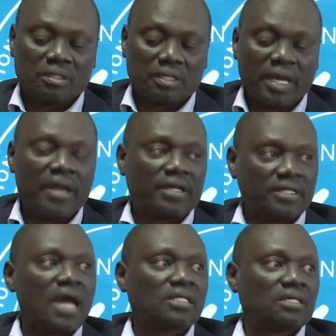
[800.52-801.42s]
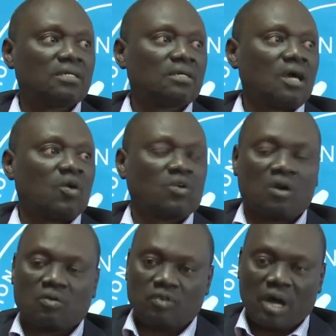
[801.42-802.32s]
carry data,
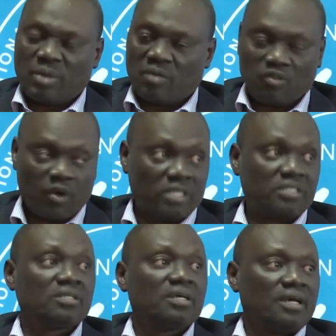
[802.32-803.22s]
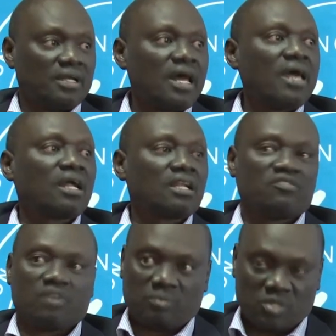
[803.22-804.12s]
voice directly
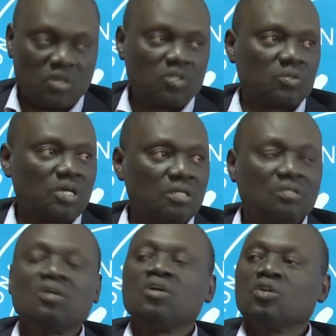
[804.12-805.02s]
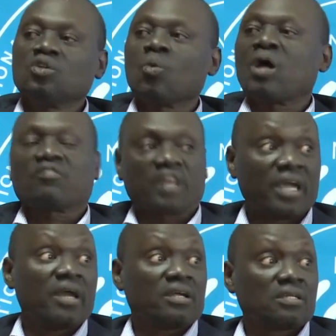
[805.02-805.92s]
from South Sudan to one of the
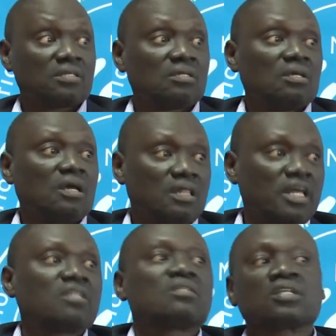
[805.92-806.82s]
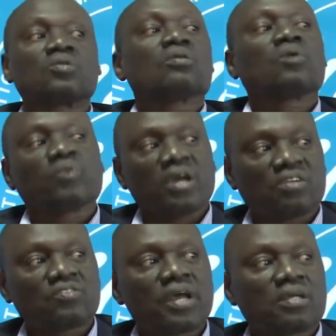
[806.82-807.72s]
carriers. And that is actually what we
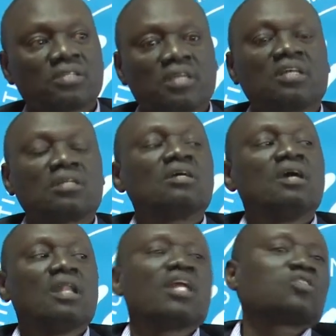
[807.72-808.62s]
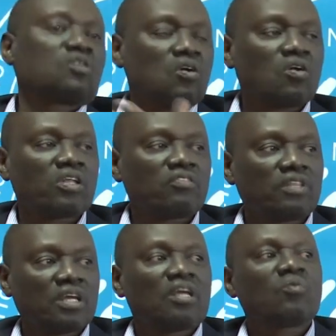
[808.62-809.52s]
are trying, such that later on, if
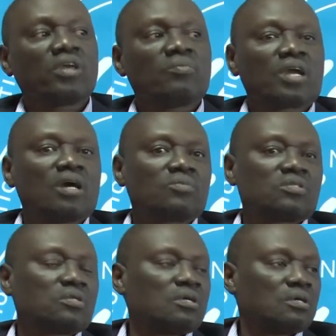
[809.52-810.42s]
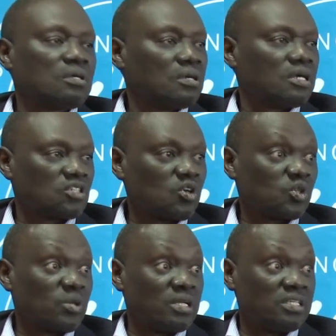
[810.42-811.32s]
the gateway becomes a South
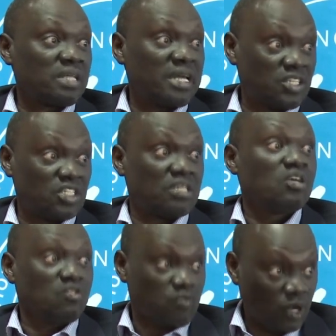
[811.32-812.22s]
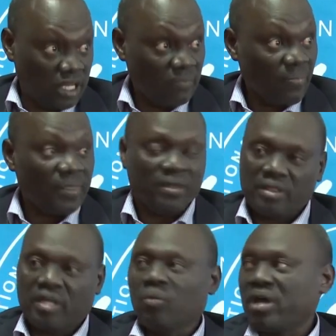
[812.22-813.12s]
Sudanese entity fully,
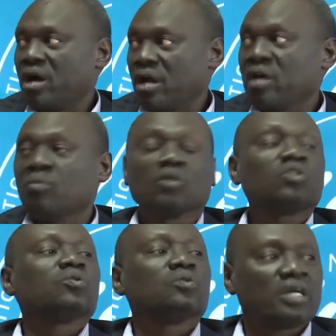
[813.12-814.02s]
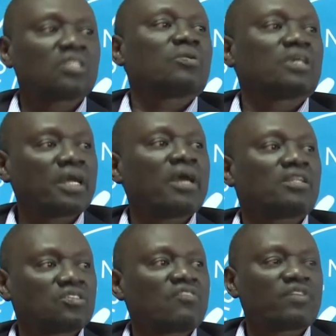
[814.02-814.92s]
then we are able to actually
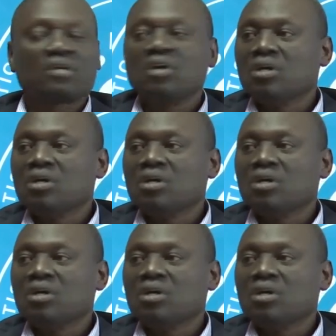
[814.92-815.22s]
carry traffic